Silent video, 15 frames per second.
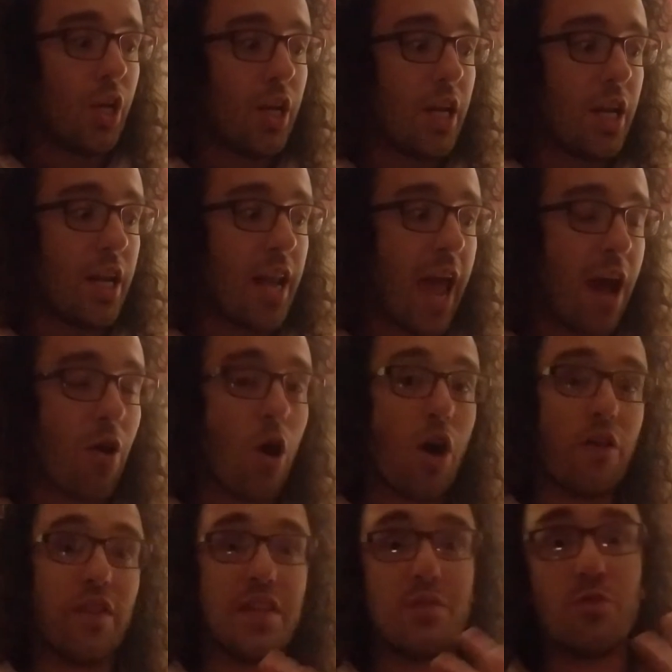now all
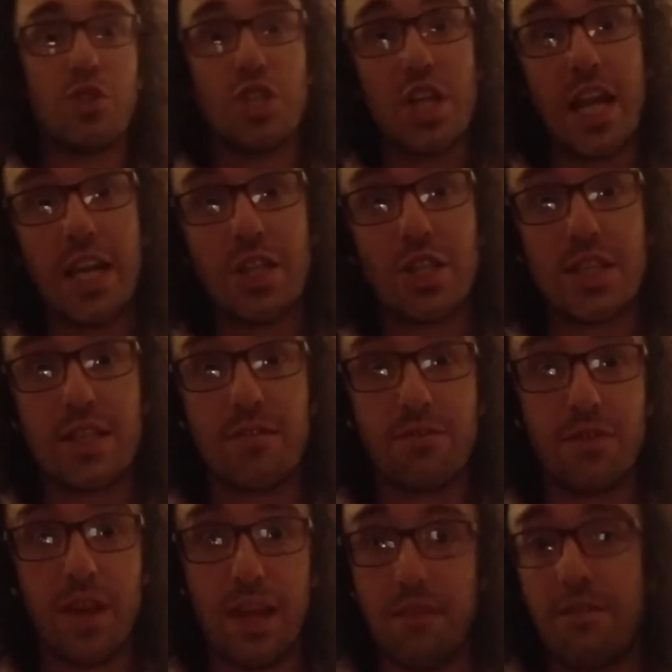these changes
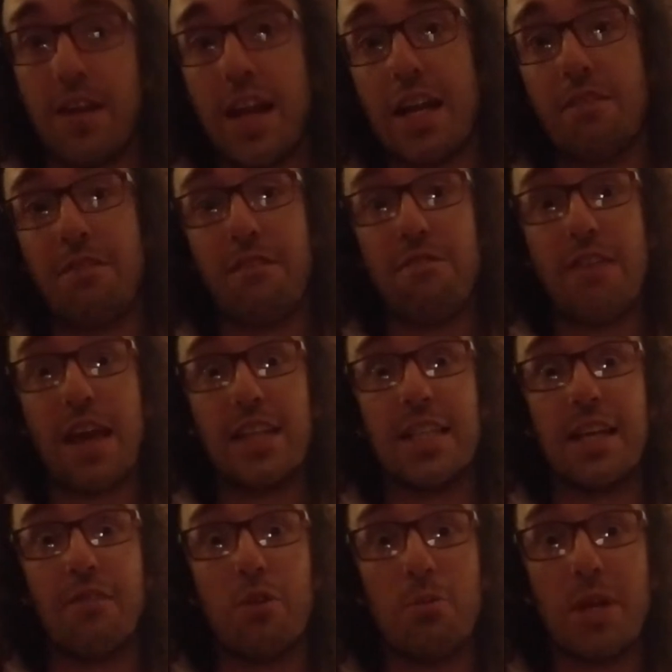have kind of affected
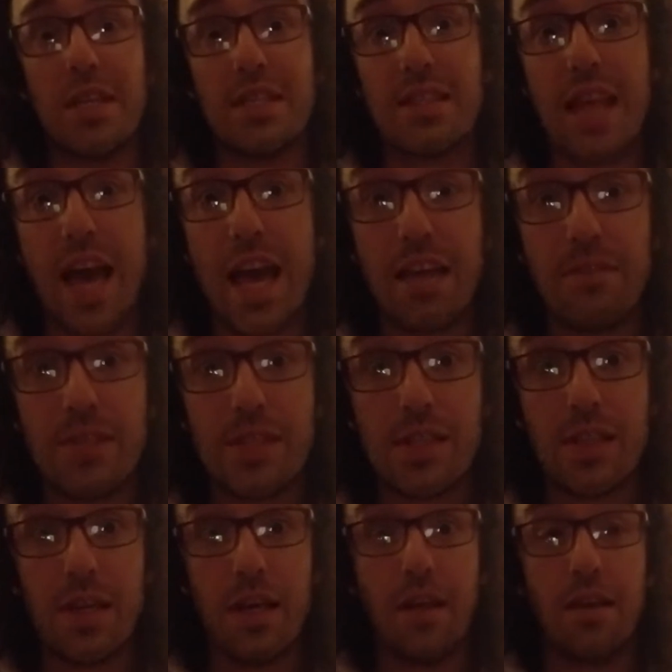everybody's lives
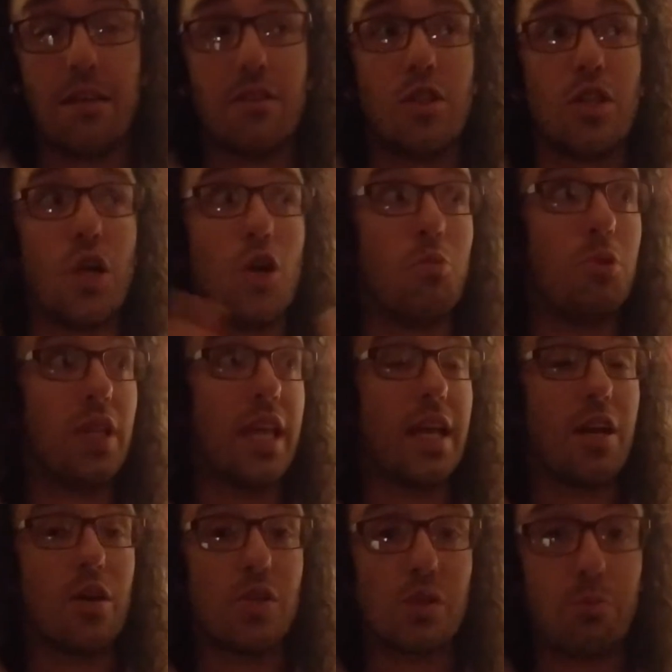globally and
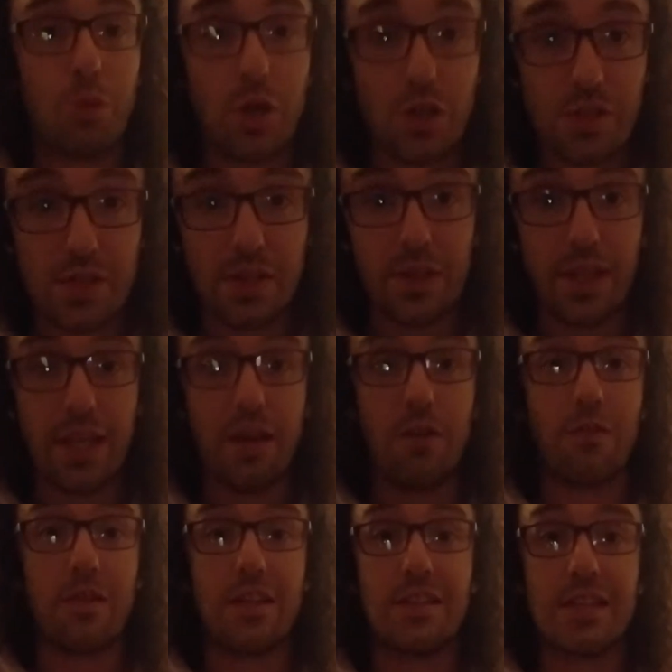also personally
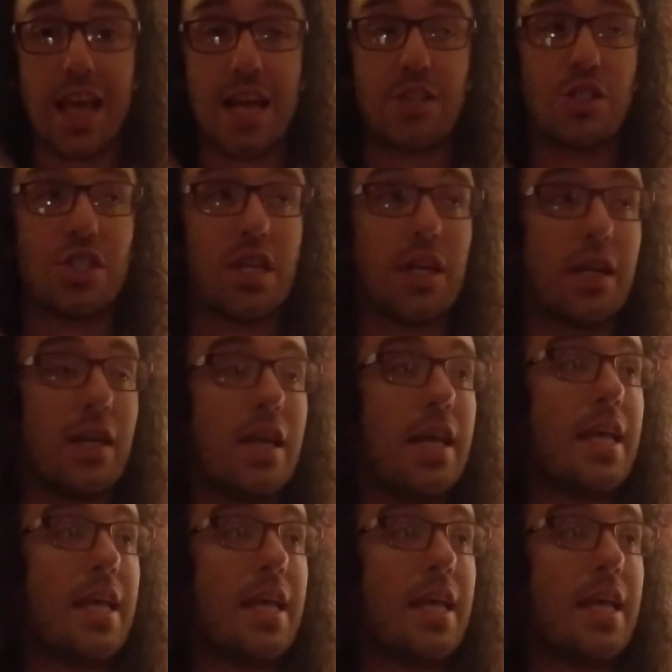over this last year.